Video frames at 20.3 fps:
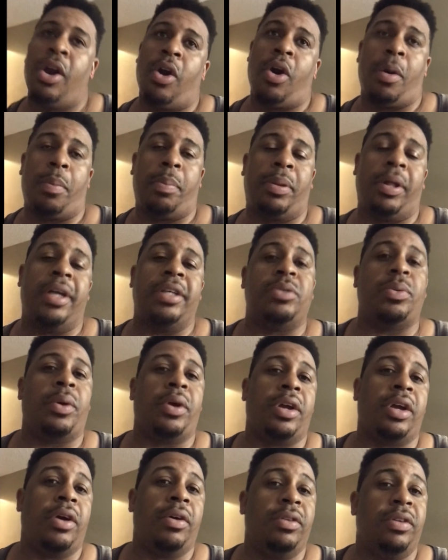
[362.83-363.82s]
or a place where you
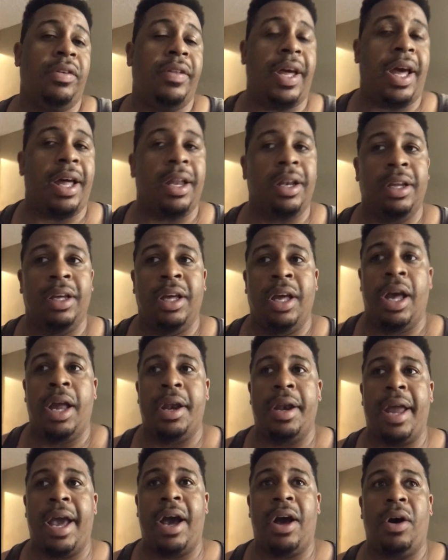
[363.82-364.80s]
can go do that.
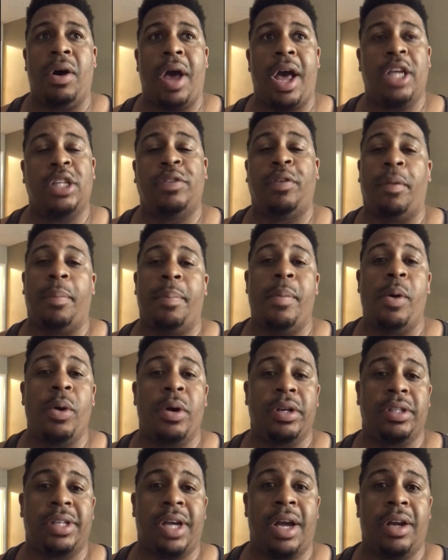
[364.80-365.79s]
Now, as for
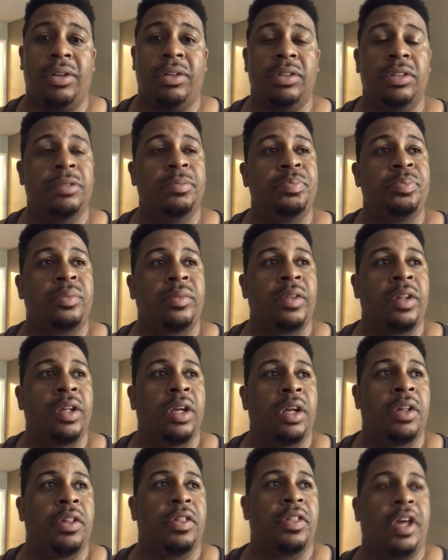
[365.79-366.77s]
motorcycle,
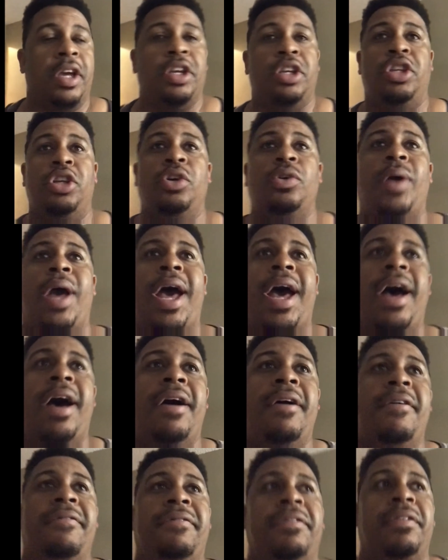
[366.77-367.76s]
they do
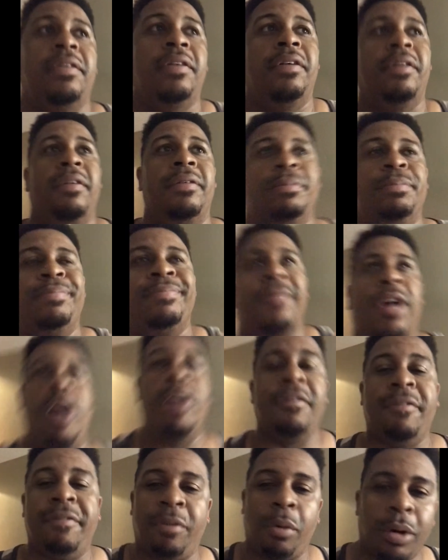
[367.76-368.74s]
have,
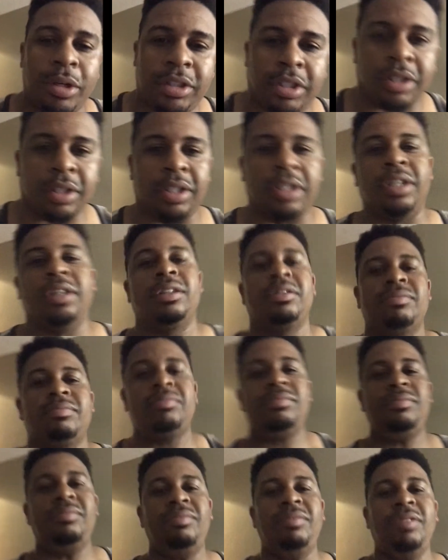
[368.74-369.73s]
unfortunately,
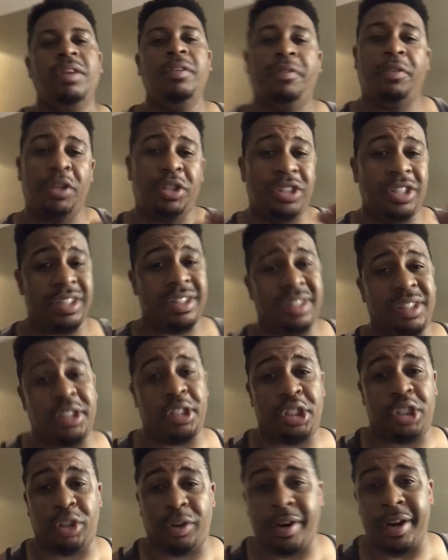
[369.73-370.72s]
for just the
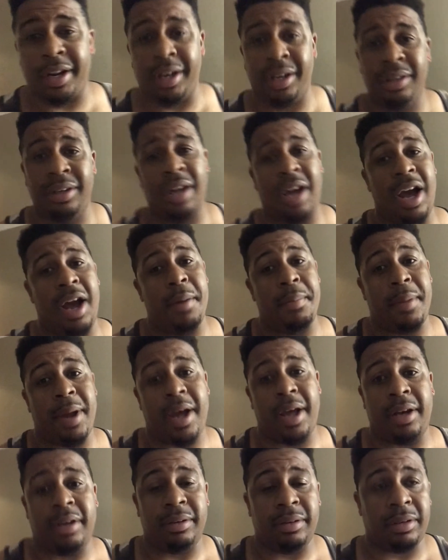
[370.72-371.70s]
street.
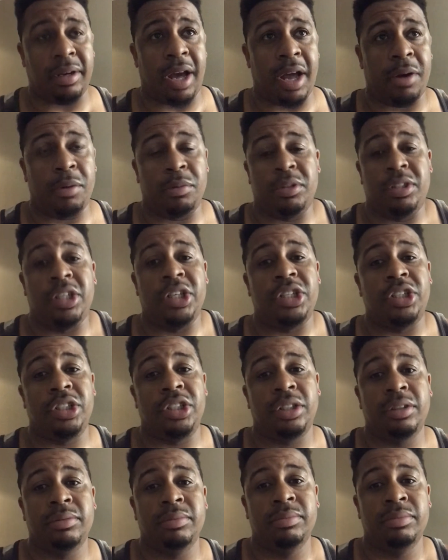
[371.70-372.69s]
I don't teach